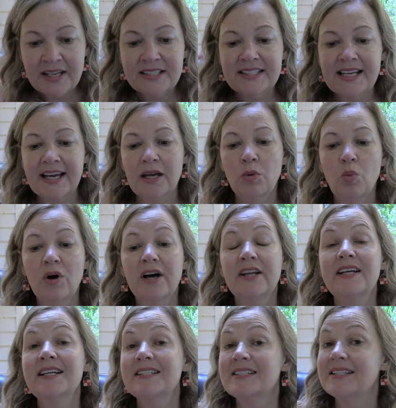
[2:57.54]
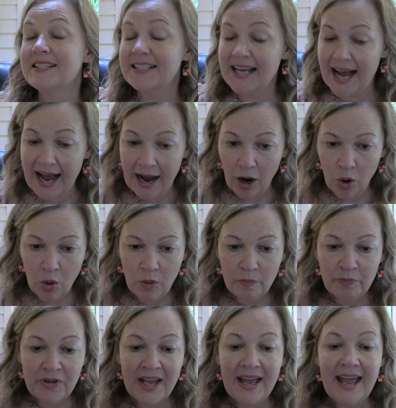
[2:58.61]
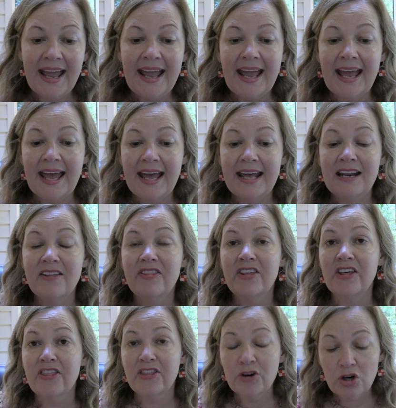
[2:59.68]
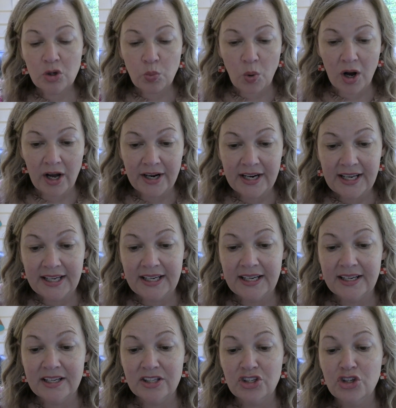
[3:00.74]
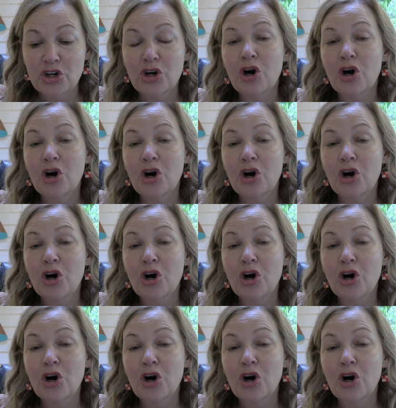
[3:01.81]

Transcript: second one is the tau, and the third one is